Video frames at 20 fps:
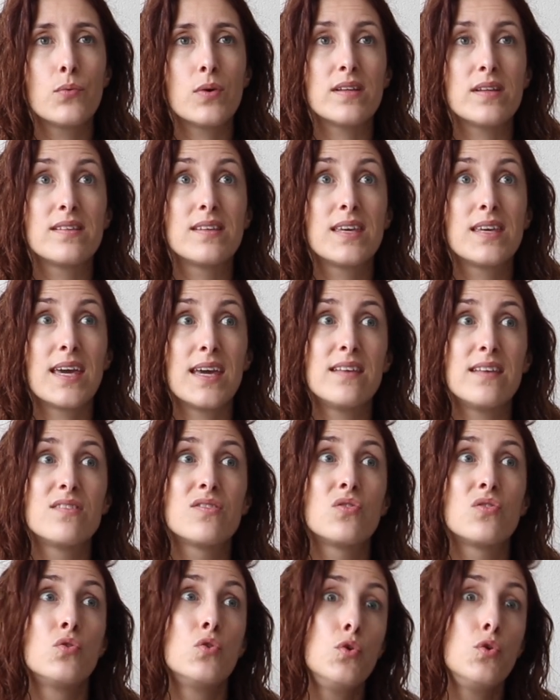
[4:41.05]
what
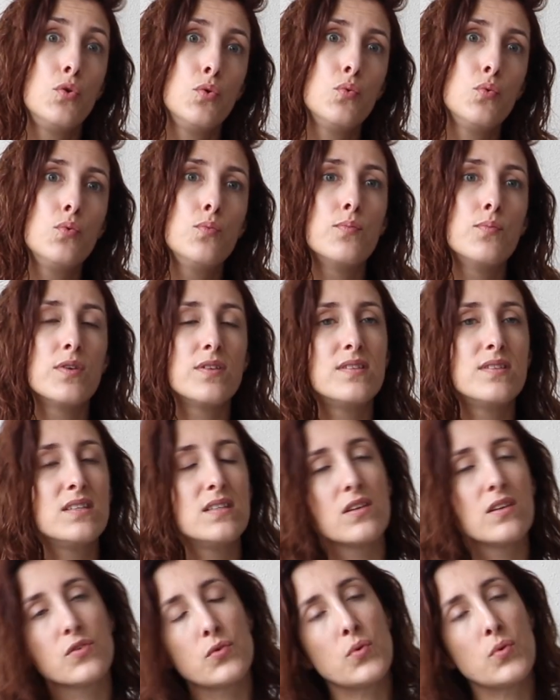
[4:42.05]
Kate knew but
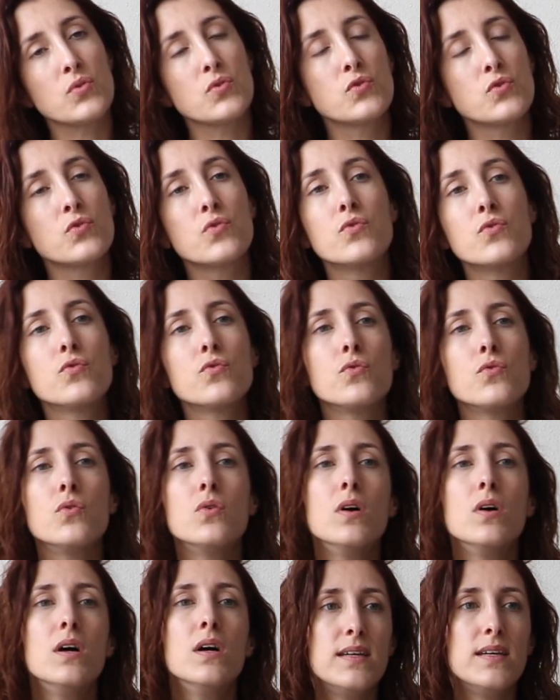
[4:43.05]
didn't want to do.